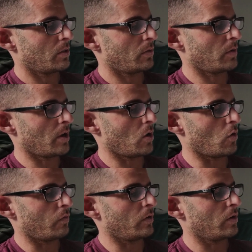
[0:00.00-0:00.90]
3
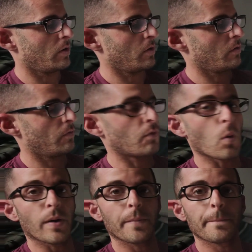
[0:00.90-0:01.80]
over
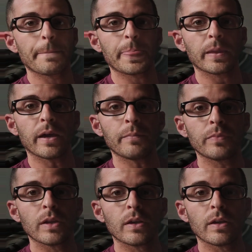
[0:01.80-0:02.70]
4. Okay?
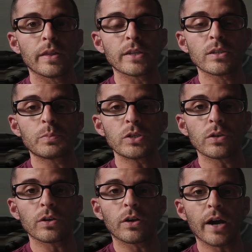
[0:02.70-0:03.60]
That's up to
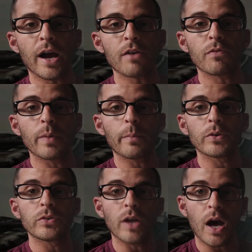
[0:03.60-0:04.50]
you to graph.
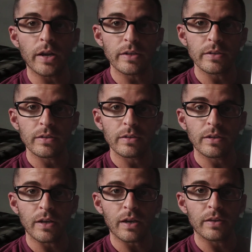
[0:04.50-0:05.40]
Remember, do not
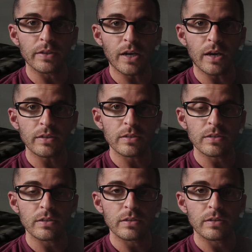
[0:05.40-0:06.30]
connect the
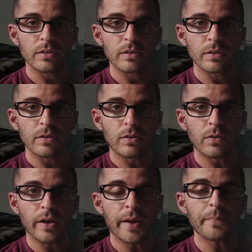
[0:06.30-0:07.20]
dots.
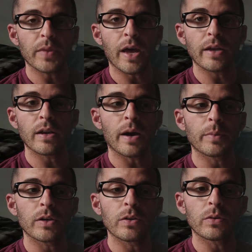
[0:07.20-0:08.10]
Okay? And I'm
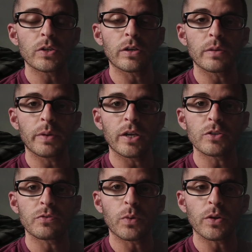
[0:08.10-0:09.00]
going to go turn to
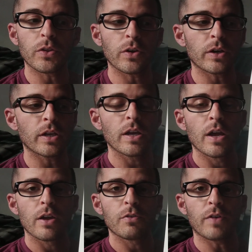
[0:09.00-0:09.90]
page 430,
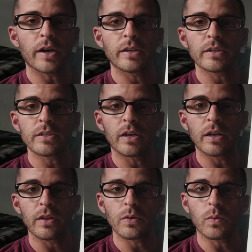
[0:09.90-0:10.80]
find us
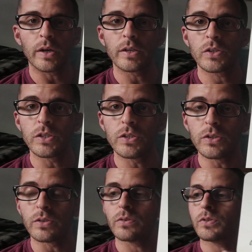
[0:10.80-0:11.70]
another one to
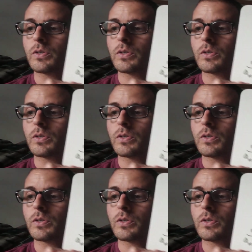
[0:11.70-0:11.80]
do